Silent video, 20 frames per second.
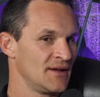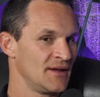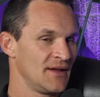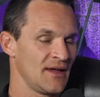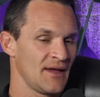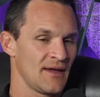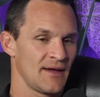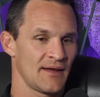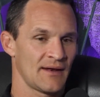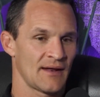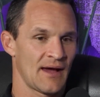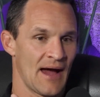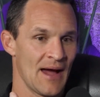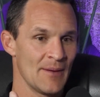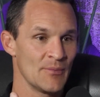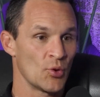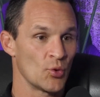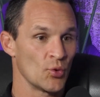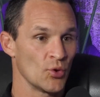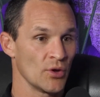And
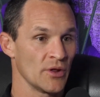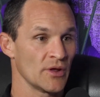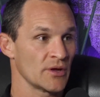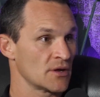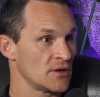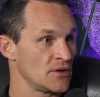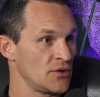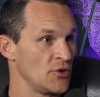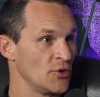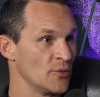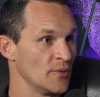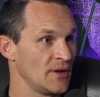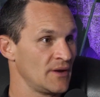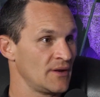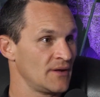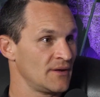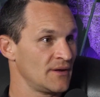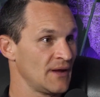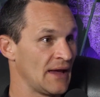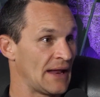I'm a really good human,
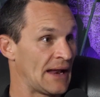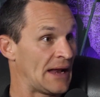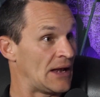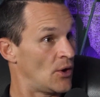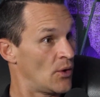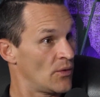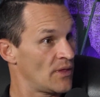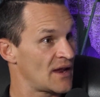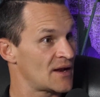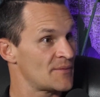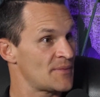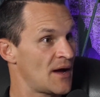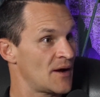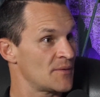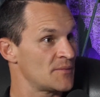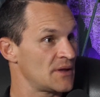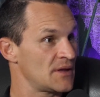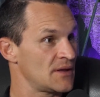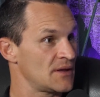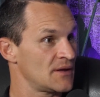and I know that about me.